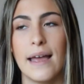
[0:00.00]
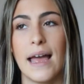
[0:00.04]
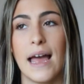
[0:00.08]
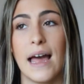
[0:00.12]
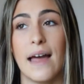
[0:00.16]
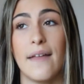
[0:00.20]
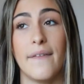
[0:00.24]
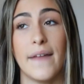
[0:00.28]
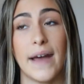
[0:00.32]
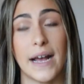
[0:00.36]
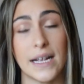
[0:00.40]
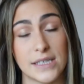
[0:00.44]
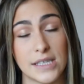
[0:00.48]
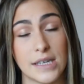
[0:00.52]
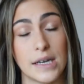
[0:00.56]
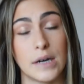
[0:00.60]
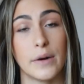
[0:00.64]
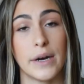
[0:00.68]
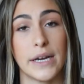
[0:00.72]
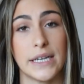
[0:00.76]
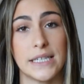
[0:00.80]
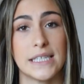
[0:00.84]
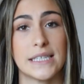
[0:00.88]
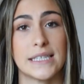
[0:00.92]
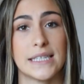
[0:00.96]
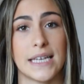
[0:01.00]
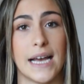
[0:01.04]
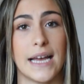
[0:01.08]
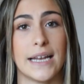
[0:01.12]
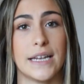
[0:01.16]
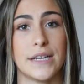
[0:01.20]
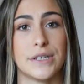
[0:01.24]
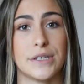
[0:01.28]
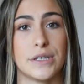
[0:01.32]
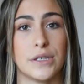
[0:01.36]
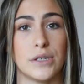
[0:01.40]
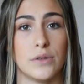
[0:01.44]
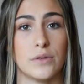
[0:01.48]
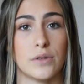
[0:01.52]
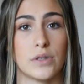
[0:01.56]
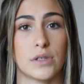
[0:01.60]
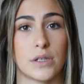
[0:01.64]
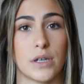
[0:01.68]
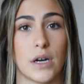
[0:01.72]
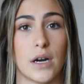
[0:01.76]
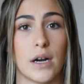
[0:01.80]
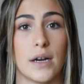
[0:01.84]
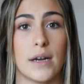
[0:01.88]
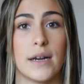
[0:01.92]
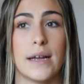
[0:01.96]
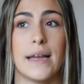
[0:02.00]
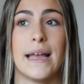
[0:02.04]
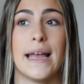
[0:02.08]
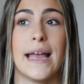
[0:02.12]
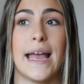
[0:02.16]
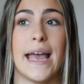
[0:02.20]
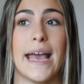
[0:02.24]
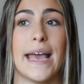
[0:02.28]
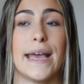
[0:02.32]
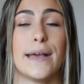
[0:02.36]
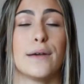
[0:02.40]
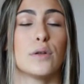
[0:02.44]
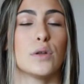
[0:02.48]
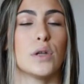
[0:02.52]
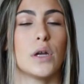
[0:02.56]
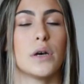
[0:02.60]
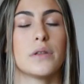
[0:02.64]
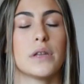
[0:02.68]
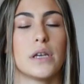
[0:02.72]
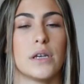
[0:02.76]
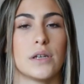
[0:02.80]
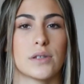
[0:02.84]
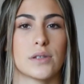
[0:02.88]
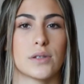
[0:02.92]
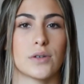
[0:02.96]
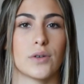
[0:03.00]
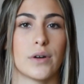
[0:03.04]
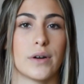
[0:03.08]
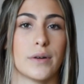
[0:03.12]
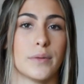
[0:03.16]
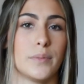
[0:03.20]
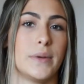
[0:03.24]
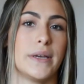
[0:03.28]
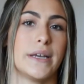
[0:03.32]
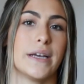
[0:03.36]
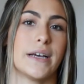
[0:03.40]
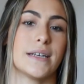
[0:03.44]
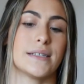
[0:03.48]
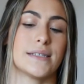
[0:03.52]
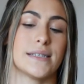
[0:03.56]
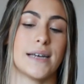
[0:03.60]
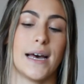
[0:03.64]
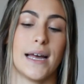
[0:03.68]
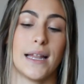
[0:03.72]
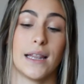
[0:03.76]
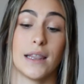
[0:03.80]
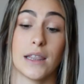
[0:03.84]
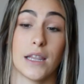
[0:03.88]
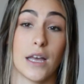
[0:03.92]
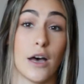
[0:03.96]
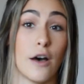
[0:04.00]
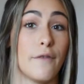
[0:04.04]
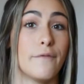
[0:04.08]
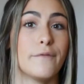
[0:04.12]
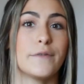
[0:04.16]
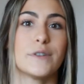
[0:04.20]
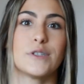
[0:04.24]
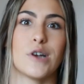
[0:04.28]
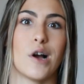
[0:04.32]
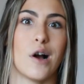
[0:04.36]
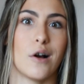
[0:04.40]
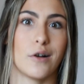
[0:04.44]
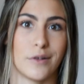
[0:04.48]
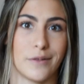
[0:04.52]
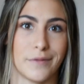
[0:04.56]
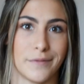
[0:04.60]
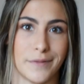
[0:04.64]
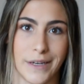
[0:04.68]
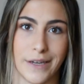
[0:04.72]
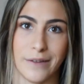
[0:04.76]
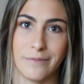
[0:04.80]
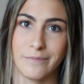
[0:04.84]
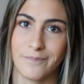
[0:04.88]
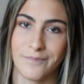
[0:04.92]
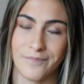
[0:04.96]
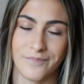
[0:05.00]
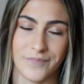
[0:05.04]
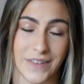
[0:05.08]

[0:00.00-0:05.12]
And that's how I decided to start a clothing store because I love photography.